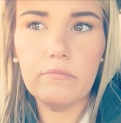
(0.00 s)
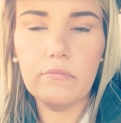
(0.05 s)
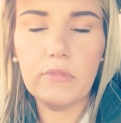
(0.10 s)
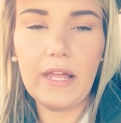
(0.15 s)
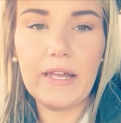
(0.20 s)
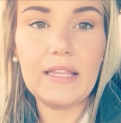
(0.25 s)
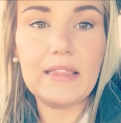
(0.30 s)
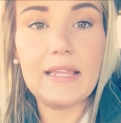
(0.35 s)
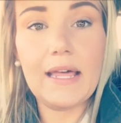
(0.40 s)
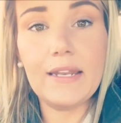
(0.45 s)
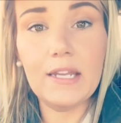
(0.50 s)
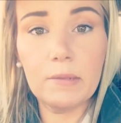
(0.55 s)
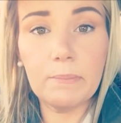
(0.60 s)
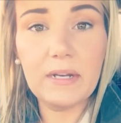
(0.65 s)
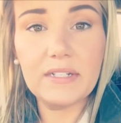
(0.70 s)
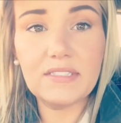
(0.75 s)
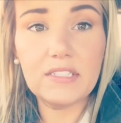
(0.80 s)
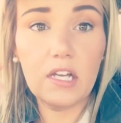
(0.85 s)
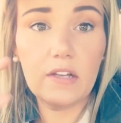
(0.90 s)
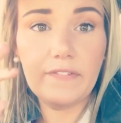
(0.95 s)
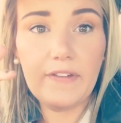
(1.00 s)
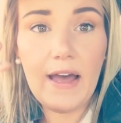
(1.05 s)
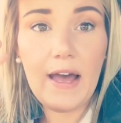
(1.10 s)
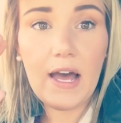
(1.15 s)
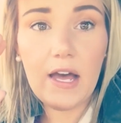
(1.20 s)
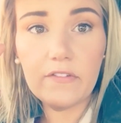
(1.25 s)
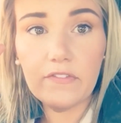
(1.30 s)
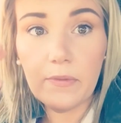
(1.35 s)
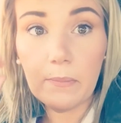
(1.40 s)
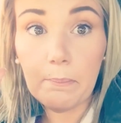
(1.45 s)
like letting myself
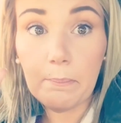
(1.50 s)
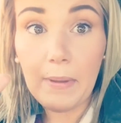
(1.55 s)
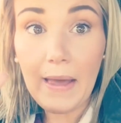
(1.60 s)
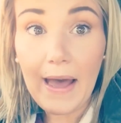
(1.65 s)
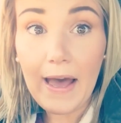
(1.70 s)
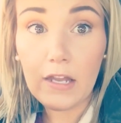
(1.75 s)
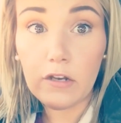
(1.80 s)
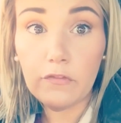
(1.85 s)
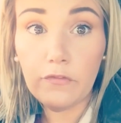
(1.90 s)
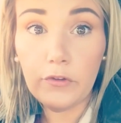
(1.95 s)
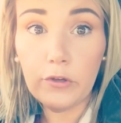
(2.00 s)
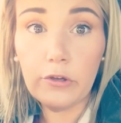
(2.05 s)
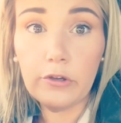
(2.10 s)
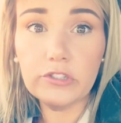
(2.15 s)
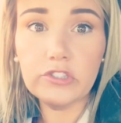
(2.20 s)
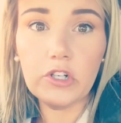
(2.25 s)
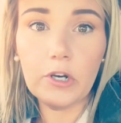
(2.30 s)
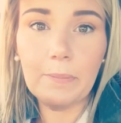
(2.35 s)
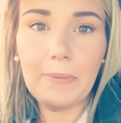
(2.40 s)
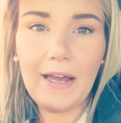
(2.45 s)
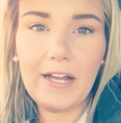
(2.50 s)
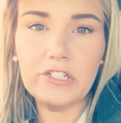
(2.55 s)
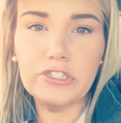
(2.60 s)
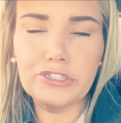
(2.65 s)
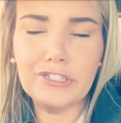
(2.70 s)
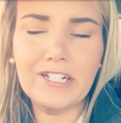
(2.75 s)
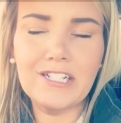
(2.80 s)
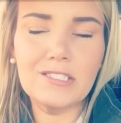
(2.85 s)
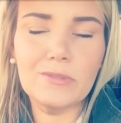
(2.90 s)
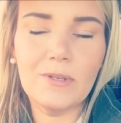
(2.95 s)
have bad foods or bad
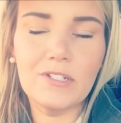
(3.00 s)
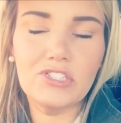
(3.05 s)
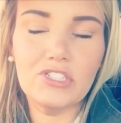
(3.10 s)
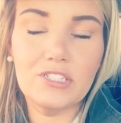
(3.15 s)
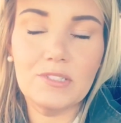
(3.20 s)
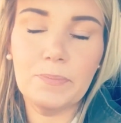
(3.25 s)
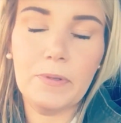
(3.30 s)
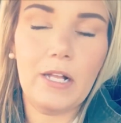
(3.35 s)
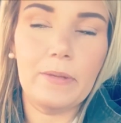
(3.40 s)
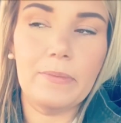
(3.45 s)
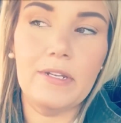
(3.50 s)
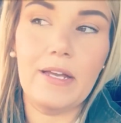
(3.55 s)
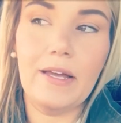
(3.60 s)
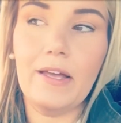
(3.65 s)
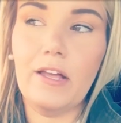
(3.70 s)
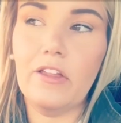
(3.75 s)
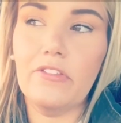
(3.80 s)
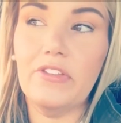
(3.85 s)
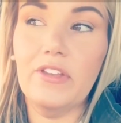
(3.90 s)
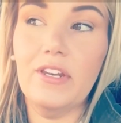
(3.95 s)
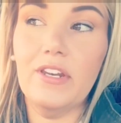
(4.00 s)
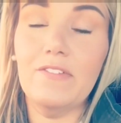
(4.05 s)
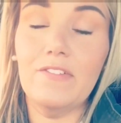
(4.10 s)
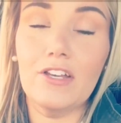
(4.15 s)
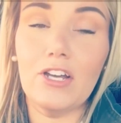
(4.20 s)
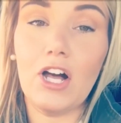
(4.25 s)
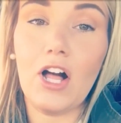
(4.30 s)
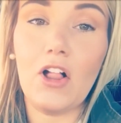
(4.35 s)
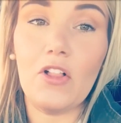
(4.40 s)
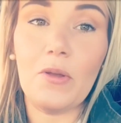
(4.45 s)
drinks, which it's probably not healthy to
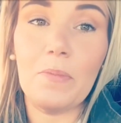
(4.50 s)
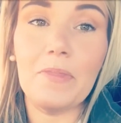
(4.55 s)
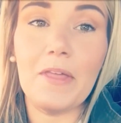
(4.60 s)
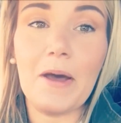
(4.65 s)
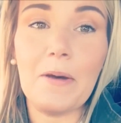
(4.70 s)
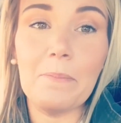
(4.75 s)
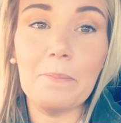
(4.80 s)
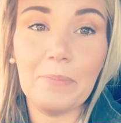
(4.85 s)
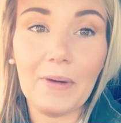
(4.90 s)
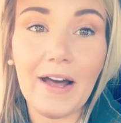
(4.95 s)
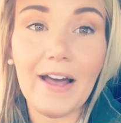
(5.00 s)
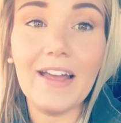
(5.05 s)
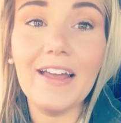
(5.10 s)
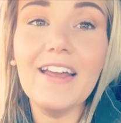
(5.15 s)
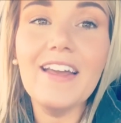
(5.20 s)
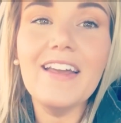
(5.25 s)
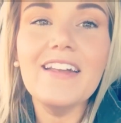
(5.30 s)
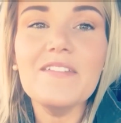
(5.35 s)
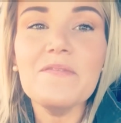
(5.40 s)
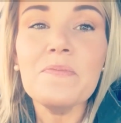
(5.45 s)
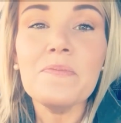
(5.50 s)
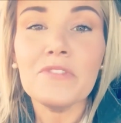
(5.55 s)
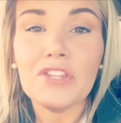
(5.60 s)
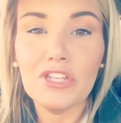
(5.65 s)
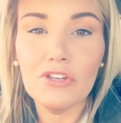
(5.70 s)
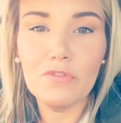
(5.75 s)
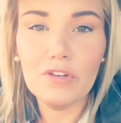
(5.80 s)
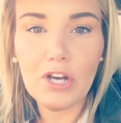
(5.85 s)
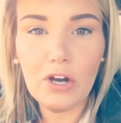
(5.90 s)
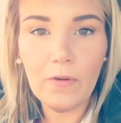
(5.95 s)
even call them that, but
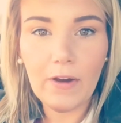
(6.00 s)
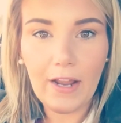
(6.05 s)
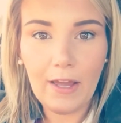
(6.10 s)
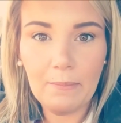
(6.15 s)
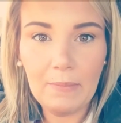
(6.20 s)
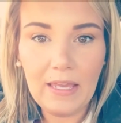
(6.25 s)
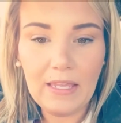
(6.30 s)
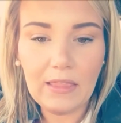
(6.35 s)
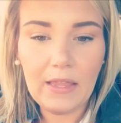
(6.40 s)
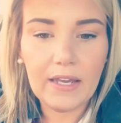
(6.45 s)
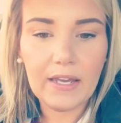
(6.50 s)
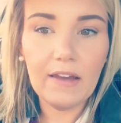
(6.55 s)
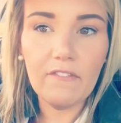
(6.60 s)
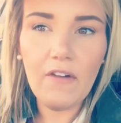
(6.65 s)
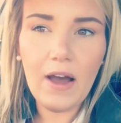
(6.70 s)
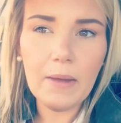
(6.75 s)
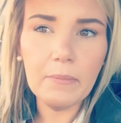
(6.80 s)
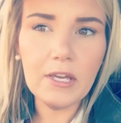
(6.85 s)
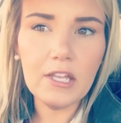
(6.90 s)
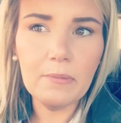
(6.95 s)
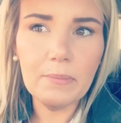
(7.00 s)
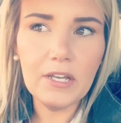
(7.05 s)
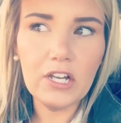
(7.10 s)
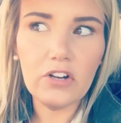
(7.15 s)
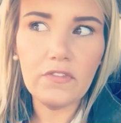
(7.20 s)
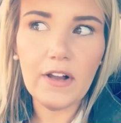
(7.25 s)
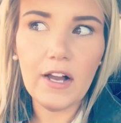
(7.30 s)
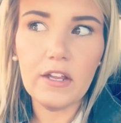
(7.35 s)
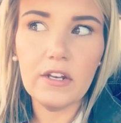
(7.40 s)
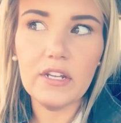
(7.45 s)
you know what I mean. Like if I'm going to be
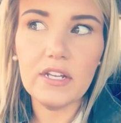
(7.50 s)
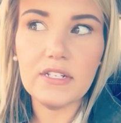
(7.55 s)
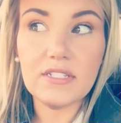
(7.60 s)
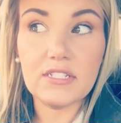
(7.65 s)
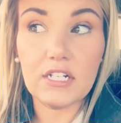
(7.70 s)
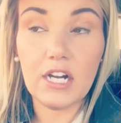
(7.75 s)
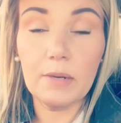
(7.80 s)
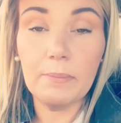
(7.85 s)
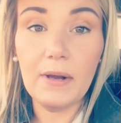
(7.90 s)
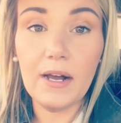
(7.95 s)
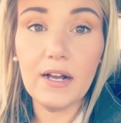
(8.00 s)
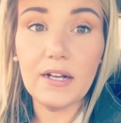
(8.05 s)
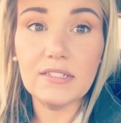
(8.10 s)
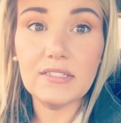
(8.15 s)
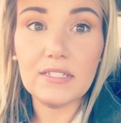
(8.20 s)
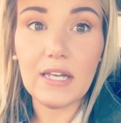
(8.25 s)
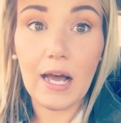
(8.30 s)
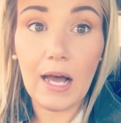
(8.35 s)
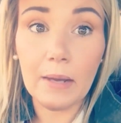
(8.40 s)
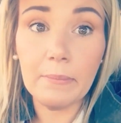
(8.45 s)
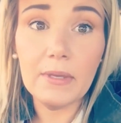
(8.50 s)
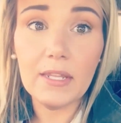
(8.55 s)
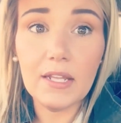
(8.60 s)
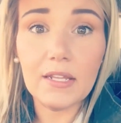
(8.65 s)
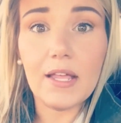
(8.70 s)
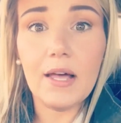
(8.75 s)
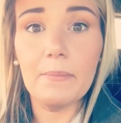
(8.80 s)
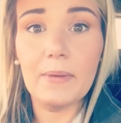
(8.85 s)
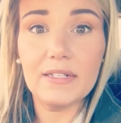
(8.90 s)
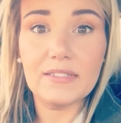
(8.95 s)
around a Starbucks, I'm going to
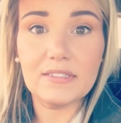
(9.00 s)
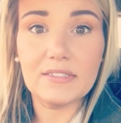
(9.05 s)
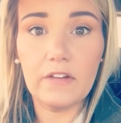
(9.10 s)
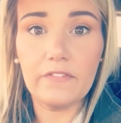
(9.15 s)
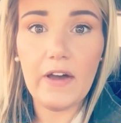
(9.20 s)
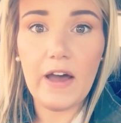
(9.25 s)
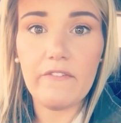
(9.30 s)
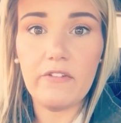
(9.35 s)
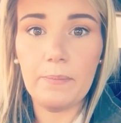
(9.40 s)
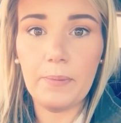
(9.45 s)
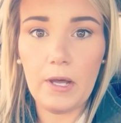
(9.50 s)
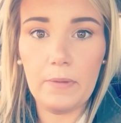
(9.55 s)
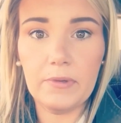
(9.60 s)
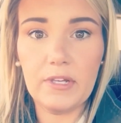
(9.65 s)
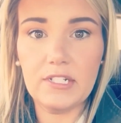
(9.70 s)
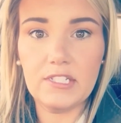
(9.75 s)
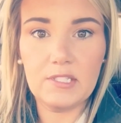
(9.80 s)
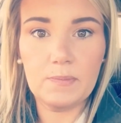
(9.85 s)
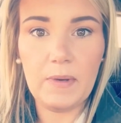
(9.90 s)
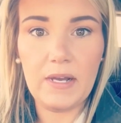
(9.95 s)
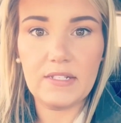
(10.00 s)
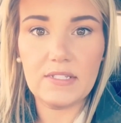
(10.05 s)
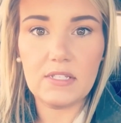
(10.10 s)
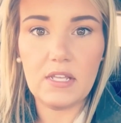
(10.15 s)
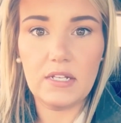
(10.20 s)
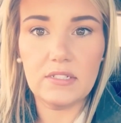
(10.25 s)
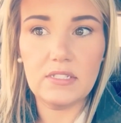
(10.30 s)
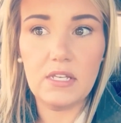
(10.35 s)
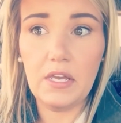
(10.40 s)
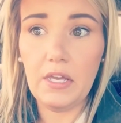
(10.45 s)
let myself have a pumpkin spice
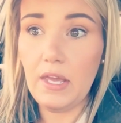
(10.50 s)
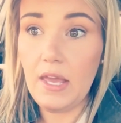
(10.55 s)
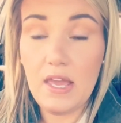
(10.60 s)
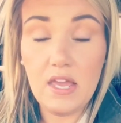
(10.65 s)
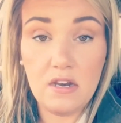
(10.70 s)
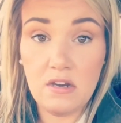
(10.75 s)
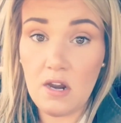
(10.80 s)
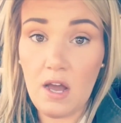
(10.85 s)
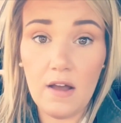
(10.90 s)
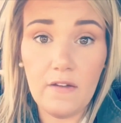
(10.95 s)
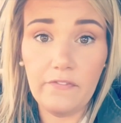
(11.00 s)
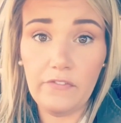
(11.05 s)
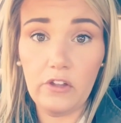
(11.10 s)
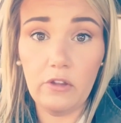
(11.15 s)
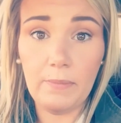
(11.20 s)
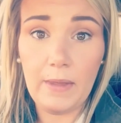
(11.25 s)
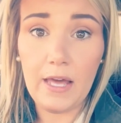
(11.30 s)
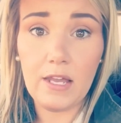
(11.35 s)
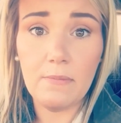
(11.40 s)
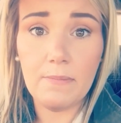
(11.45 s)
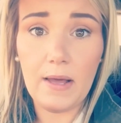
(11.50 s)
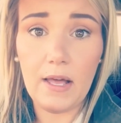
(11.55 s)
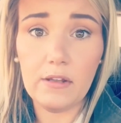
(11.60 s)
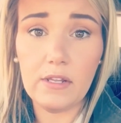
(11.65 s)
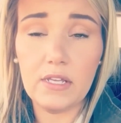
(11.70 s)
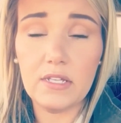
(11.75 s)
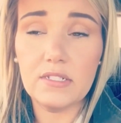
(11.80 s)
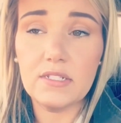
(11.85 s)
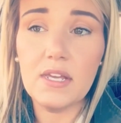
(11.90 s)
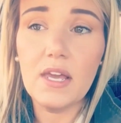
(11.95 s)
latte and not feel bad about
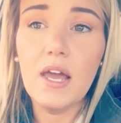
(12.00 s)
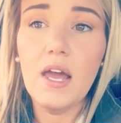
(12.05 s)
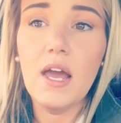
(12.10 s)
it.